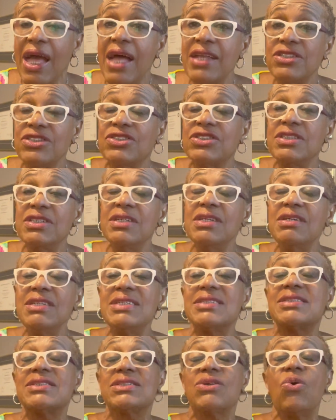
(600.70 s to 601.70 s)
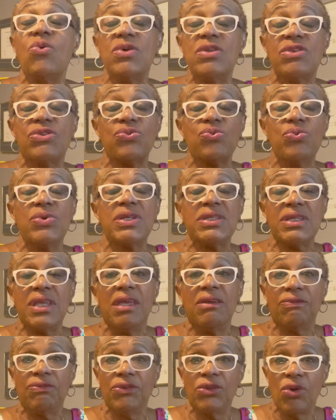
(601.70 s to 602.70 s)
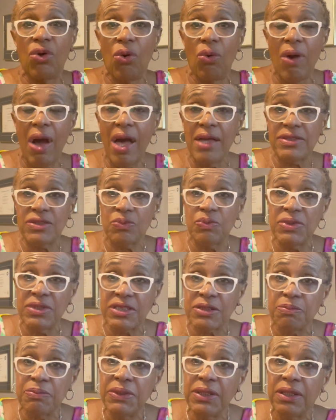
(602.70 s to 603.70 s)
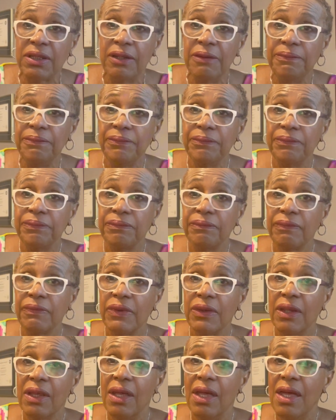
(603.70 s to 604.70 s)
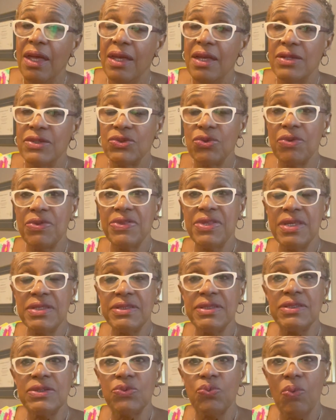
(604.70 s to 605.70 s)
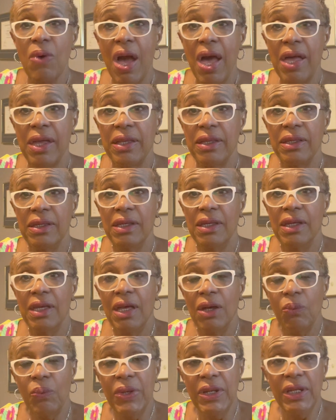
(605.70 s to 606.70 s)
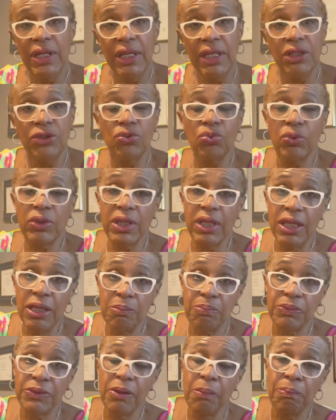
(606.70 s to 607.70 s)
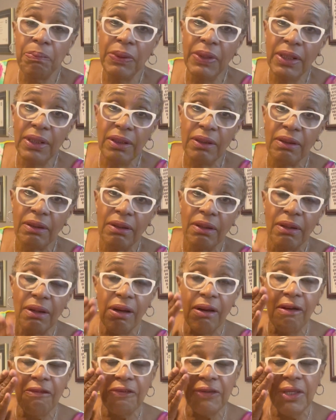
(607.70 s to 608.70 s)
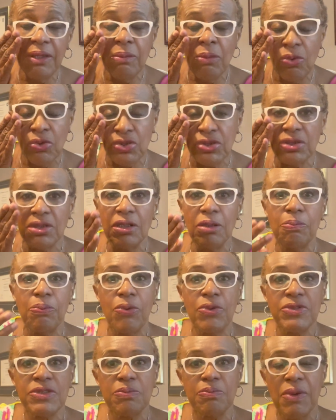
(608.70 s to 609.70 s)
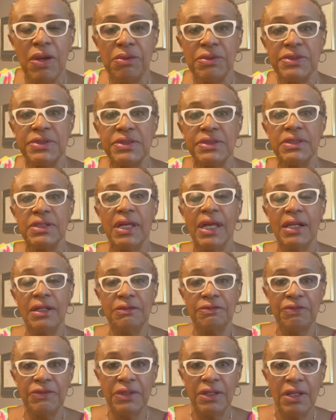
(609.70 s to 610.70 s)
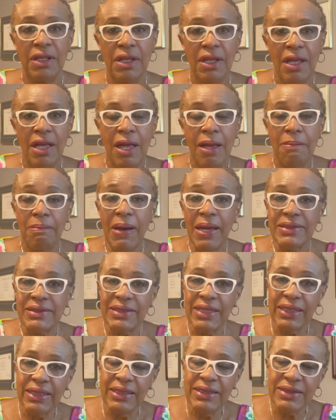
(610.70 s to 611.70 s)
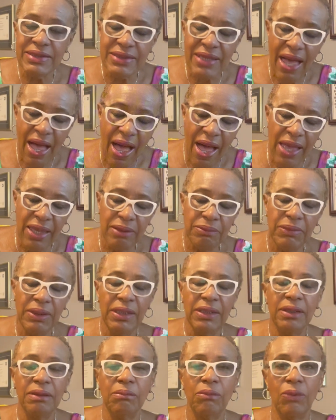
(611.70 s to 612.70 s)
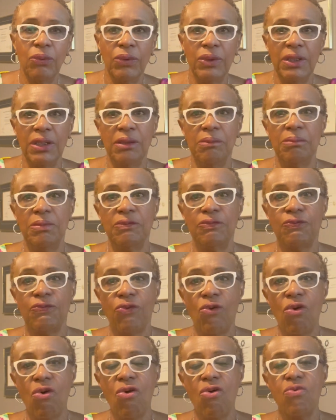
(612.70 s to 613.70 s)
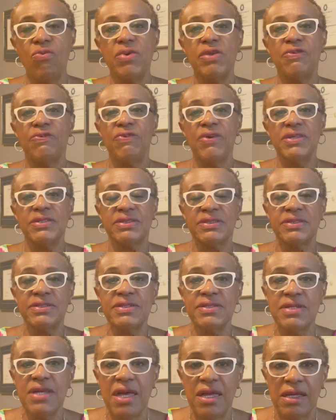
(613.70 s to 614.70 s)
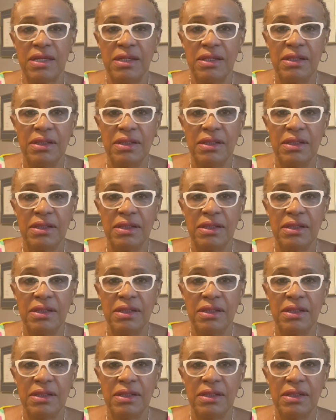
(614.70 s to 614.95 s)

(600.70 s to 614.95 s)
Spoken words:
and she is going through it even now as we speak. So this is why we need to keep the pillar of emotional prosperity healthy by taking time in the morning before we face today